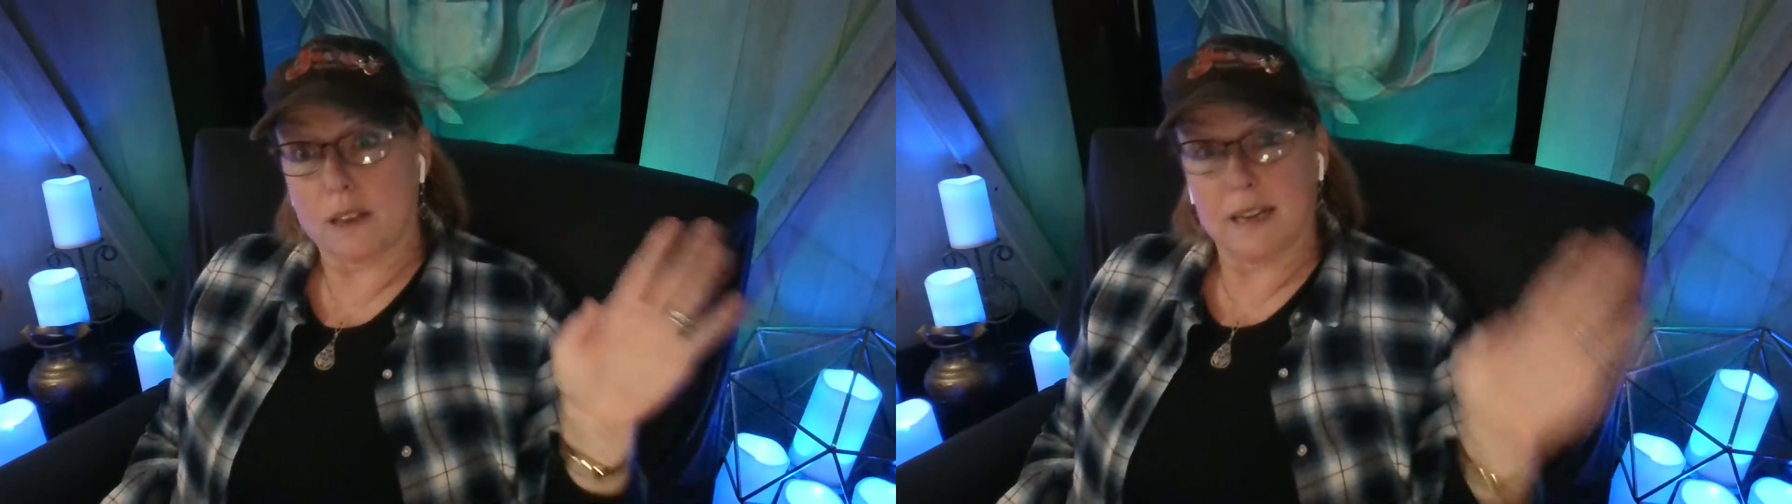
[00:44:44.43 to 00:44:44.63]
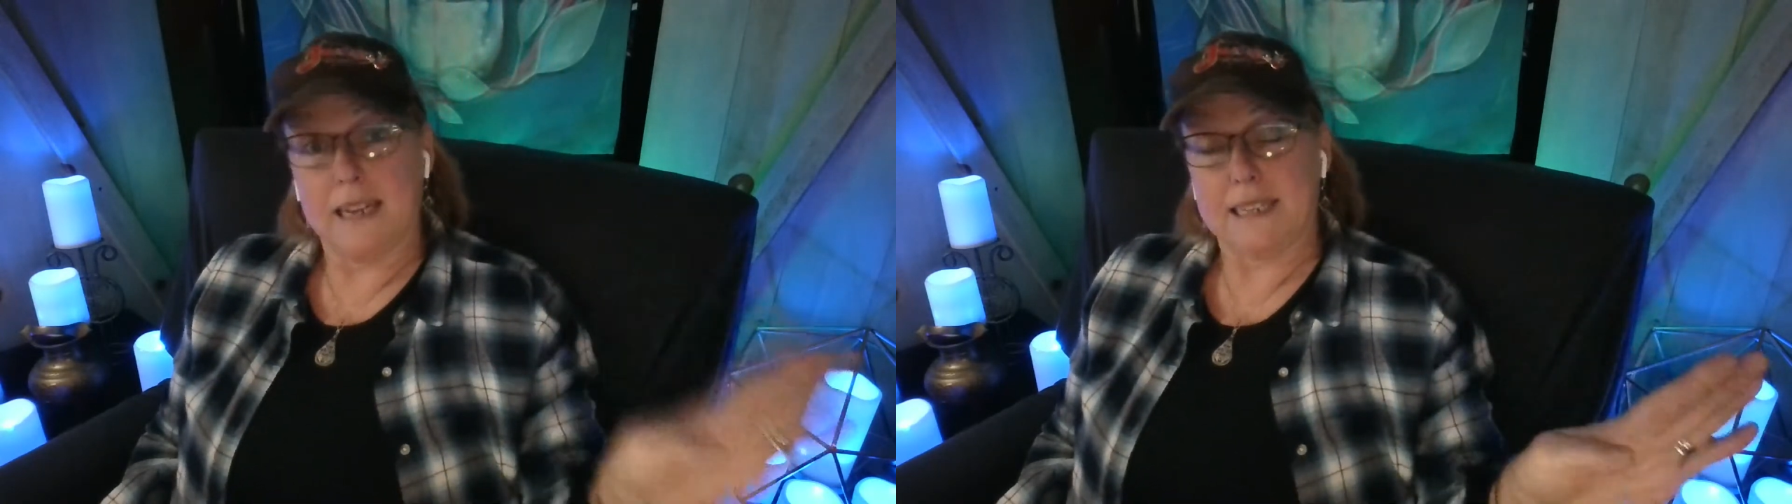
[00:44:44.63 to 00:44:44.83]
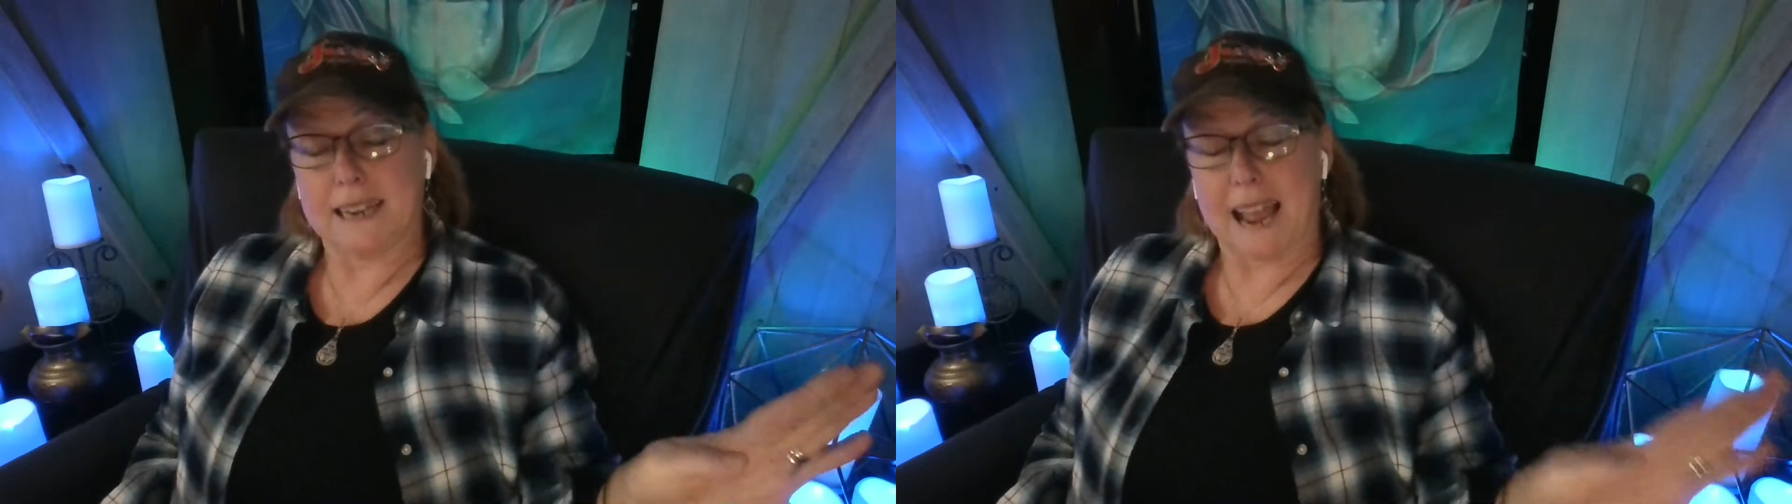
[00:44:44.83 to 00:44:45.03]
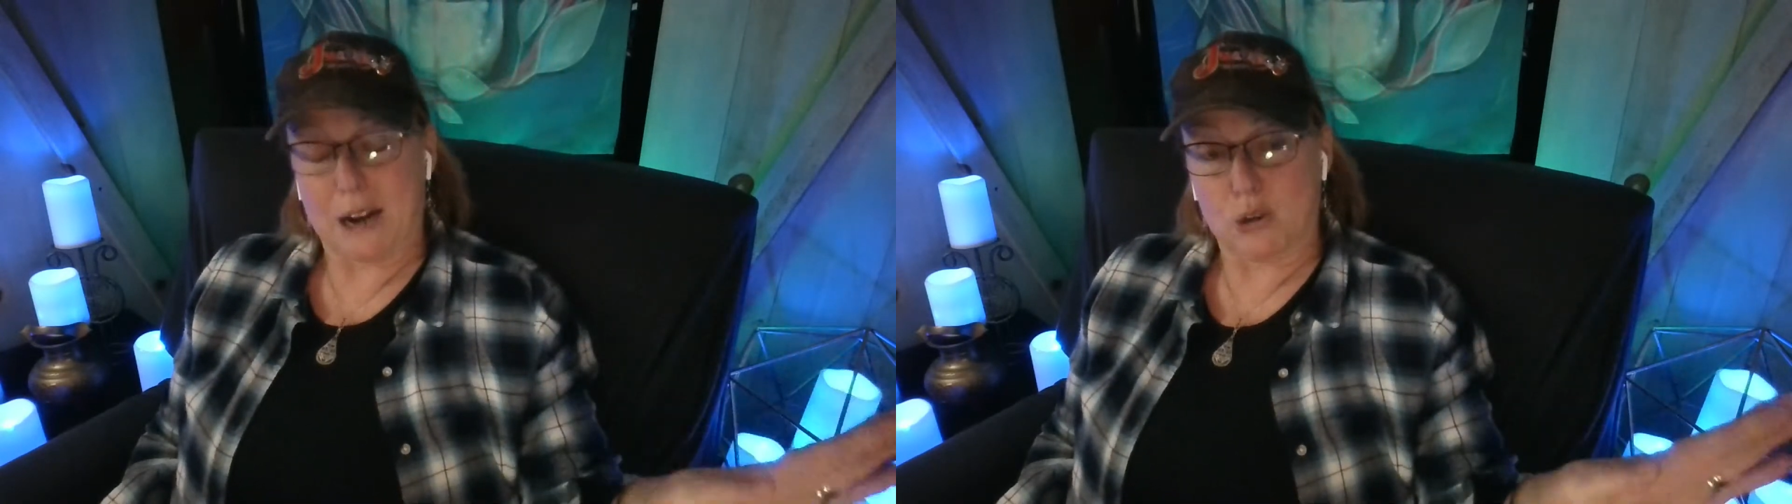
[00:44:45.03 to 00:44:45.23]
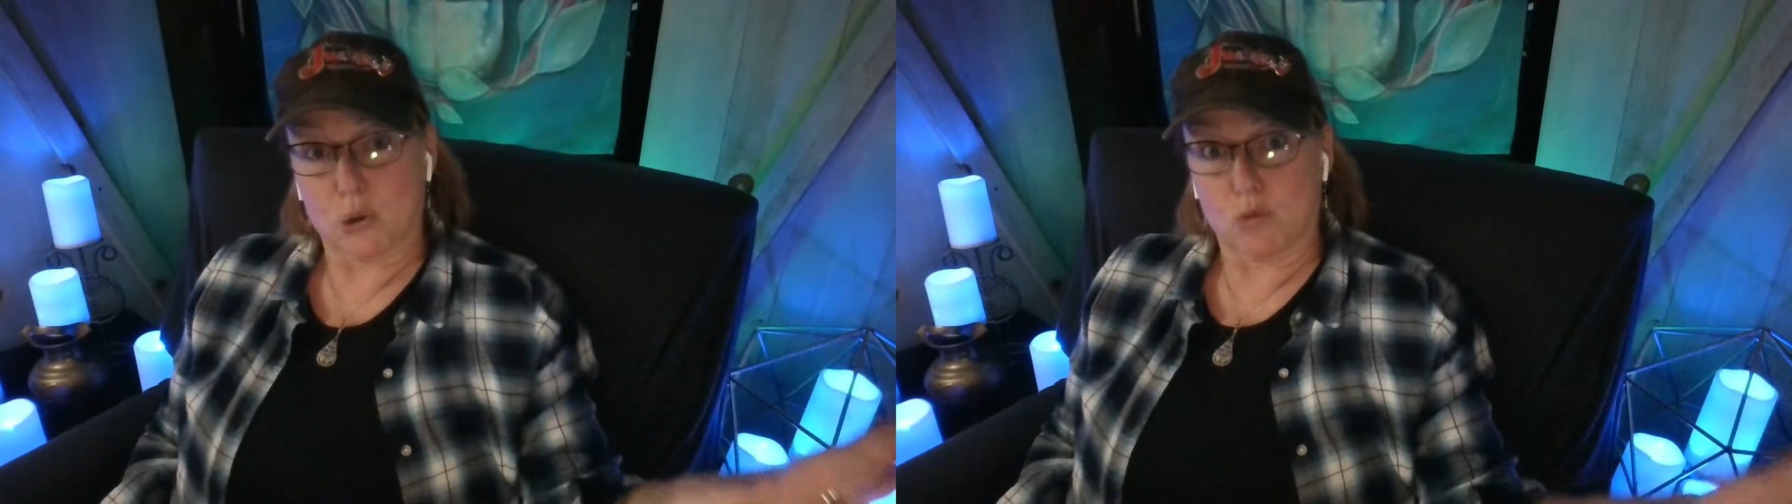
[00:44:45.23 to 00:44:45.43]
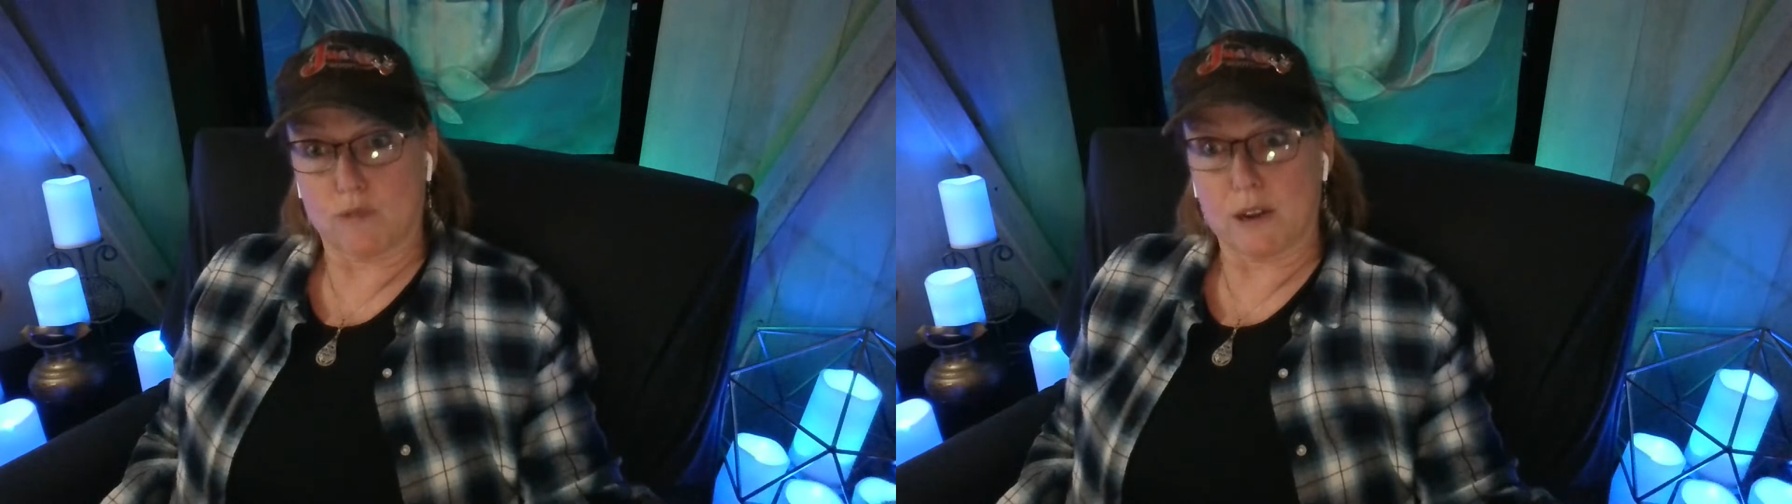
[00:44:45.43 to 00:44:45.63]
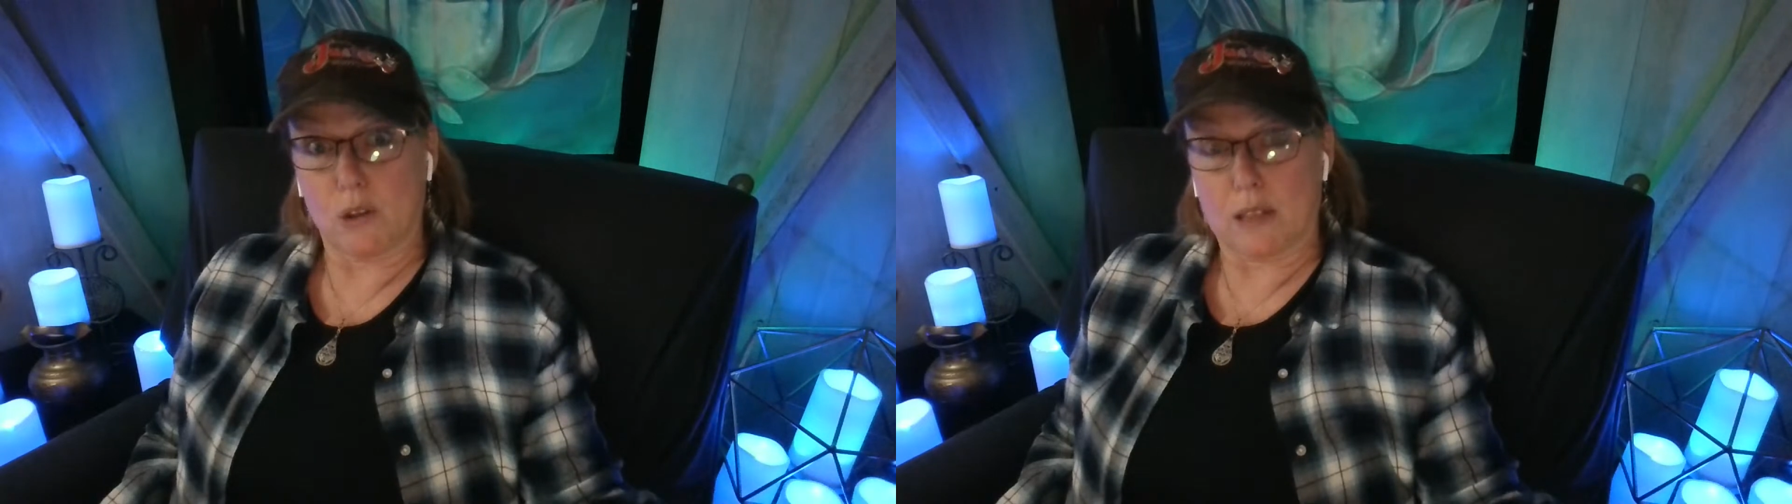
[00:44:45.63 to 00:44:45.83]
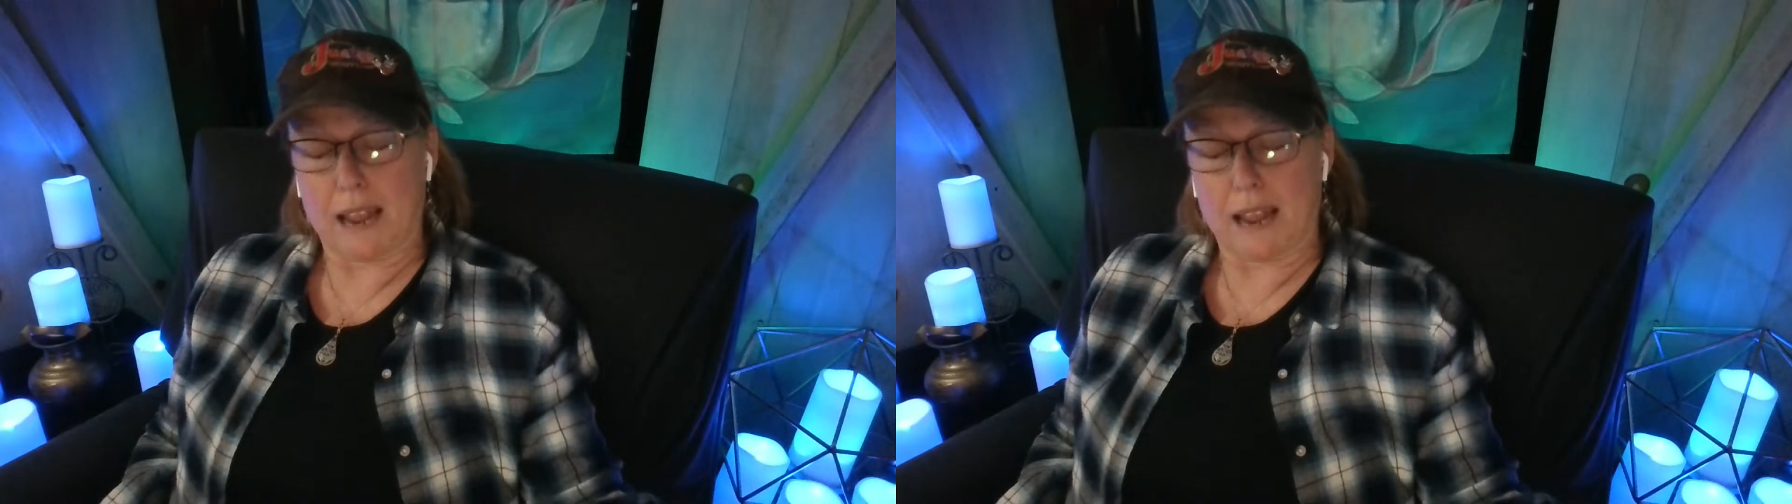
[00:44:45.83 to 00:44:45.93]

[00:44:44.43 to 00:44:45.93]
that he's an actual real